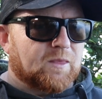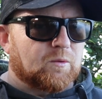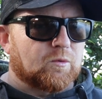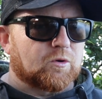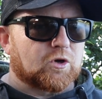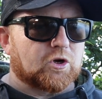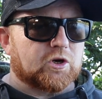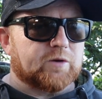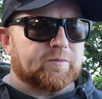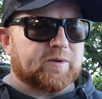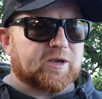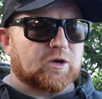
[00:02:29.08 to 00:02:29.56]

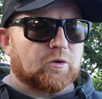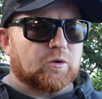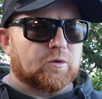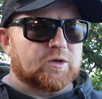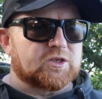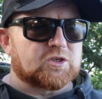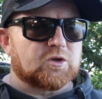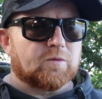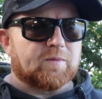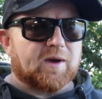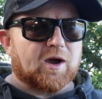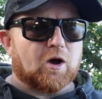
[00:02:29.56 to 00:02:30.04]
we're going to be
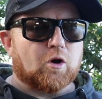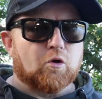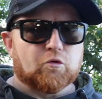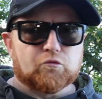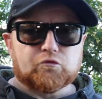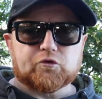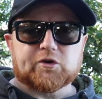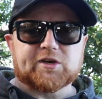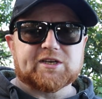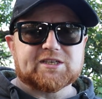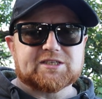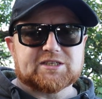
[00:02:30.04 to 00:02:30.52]
going to about
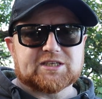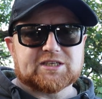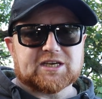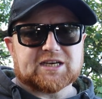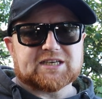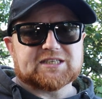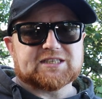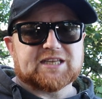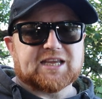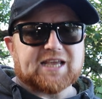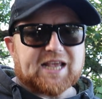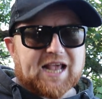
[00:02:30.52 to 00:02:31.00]

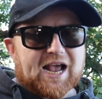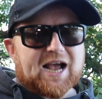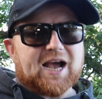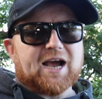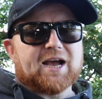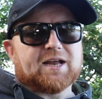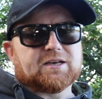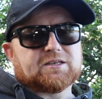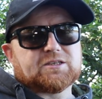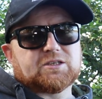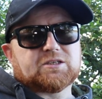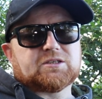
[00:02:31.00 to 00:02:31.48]
160
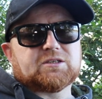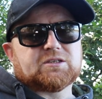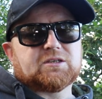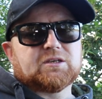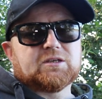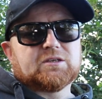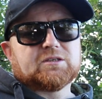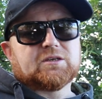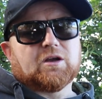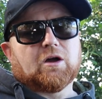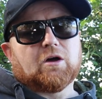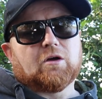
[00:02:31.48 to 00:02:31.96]
yards
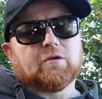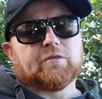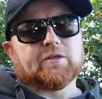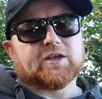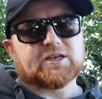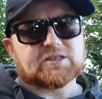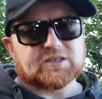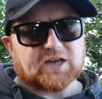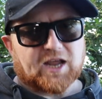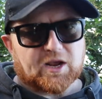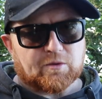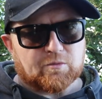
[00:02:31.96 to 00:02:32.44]
on
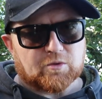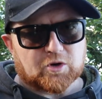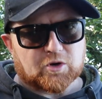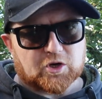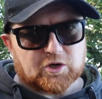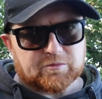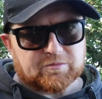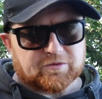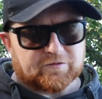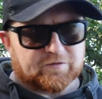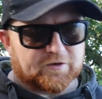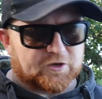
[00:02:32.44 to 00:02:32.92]
this lake we're
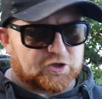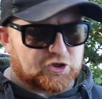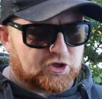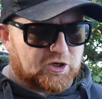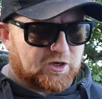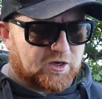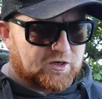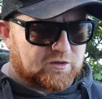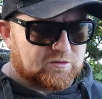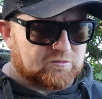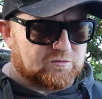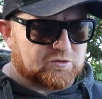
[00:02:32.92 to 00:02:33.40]
going to be
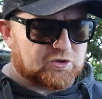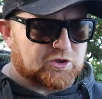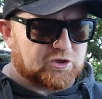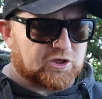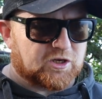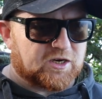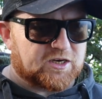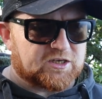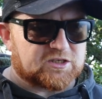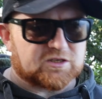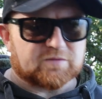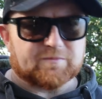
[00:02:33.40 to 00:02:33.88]
fishing, and
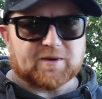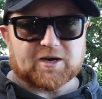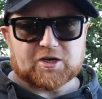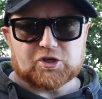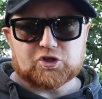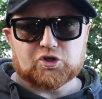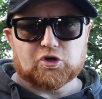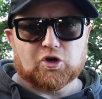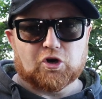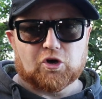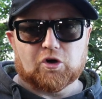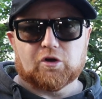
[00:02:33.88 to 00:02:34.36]
she needs to
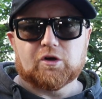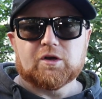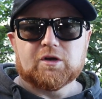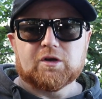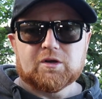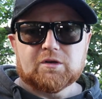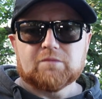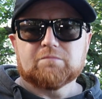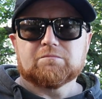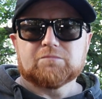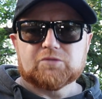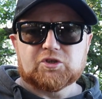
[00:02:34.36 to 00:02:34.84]
make sure
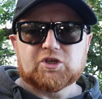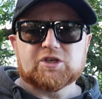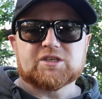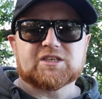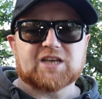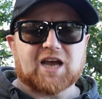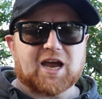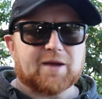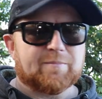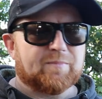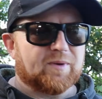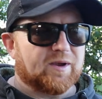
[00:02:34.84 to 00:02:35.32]

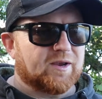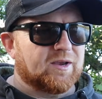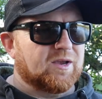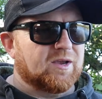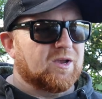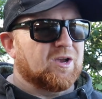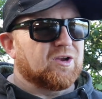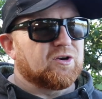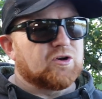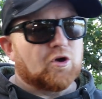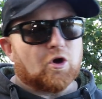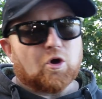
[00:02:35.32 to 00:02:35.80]
she's happy.
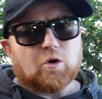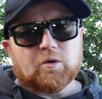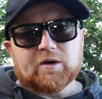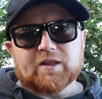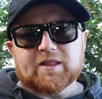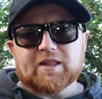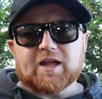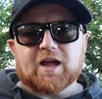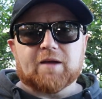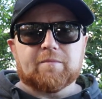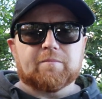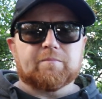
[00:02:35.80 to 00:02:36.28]
Not
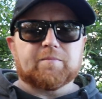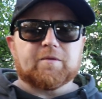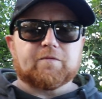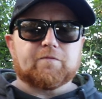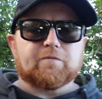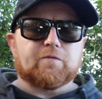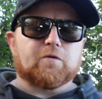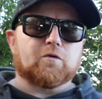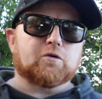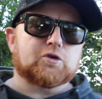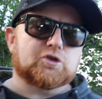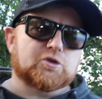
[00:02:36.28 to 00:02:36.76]
only that,
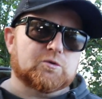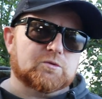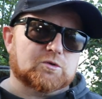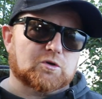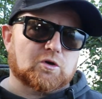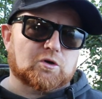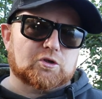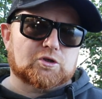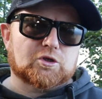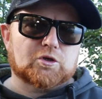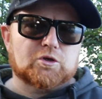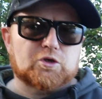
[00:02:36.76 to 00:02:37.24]
before she was
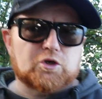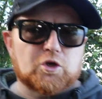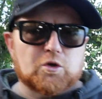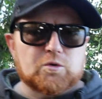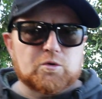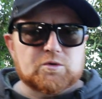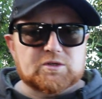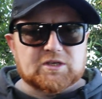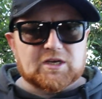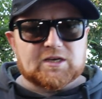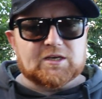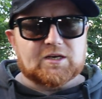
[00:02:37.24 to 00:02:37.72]
also
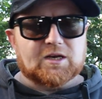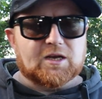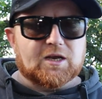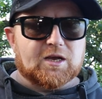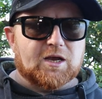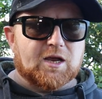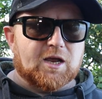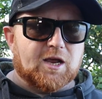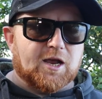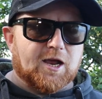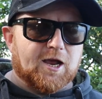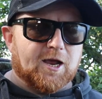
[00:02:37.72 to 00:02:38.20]
using
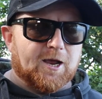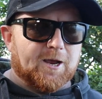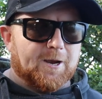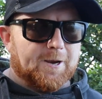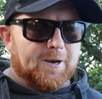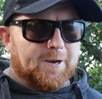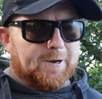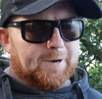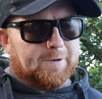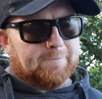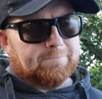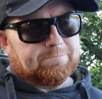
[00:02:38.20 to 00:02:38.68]

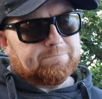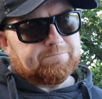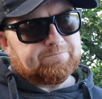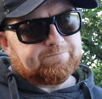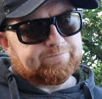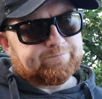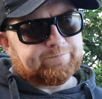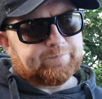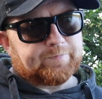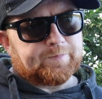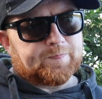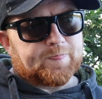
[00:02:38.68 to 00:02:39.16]

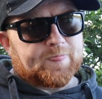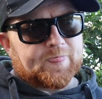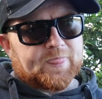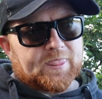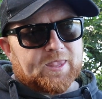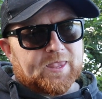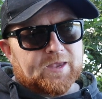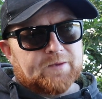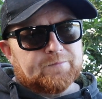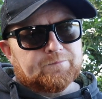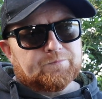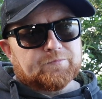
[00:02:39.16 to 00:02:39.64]

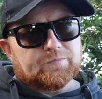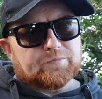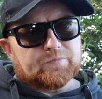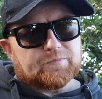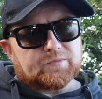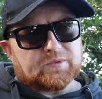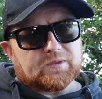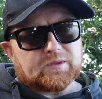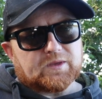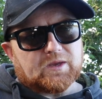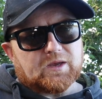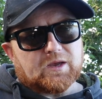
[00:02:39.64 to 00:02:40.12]

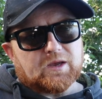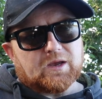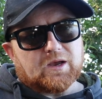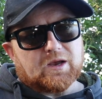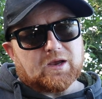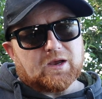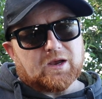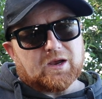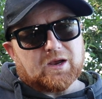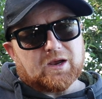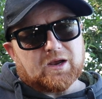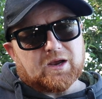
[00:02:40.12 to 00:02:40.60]

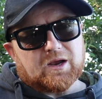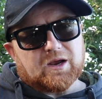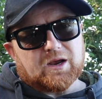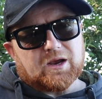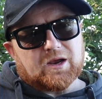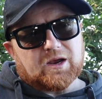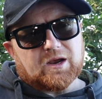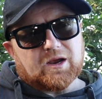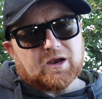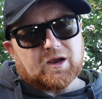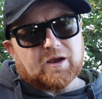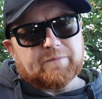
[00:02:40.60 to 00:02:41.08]

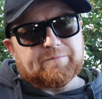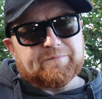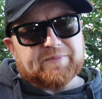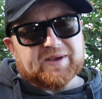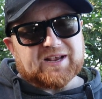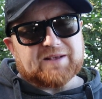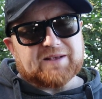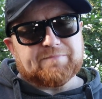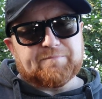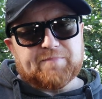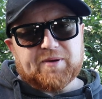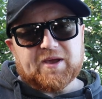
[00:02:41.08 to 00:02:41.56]
a
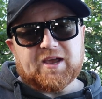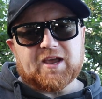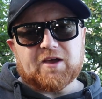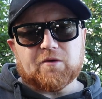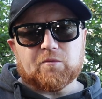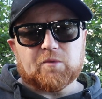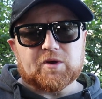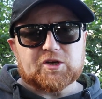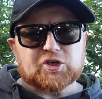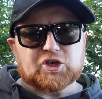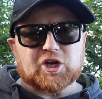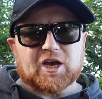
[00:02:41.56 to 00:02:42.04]
big
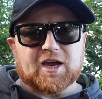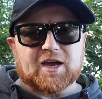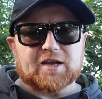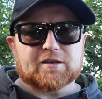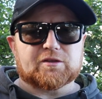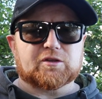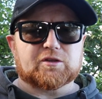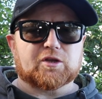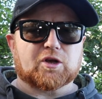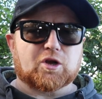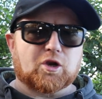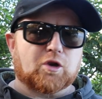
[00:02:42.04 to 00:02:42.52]
pit which
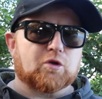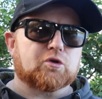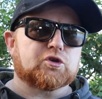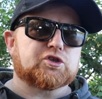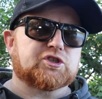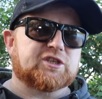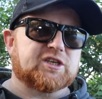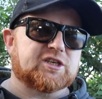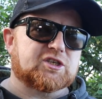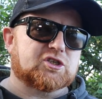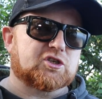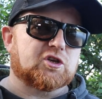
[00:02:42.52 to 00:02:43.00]
had the
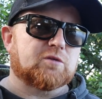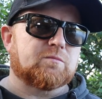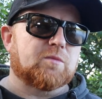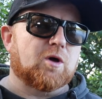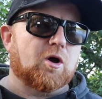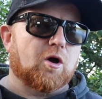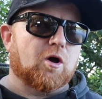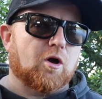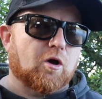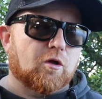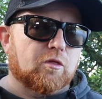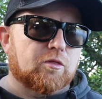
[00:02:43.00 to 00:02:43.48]
clutch system
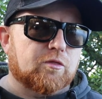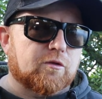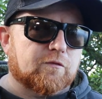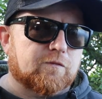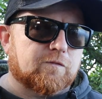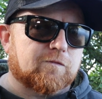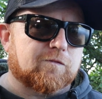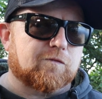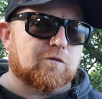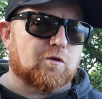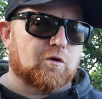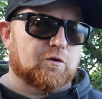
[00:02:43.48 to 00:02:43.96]
on the
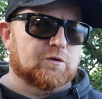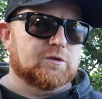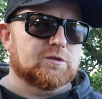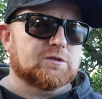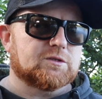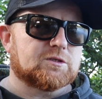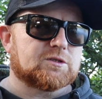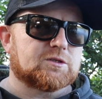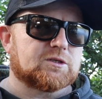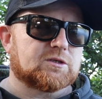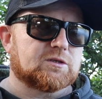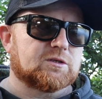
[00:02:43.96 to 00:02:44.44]

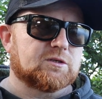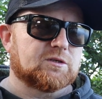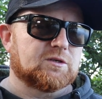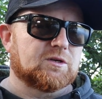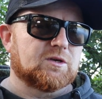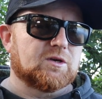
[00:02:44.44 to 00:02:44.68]
front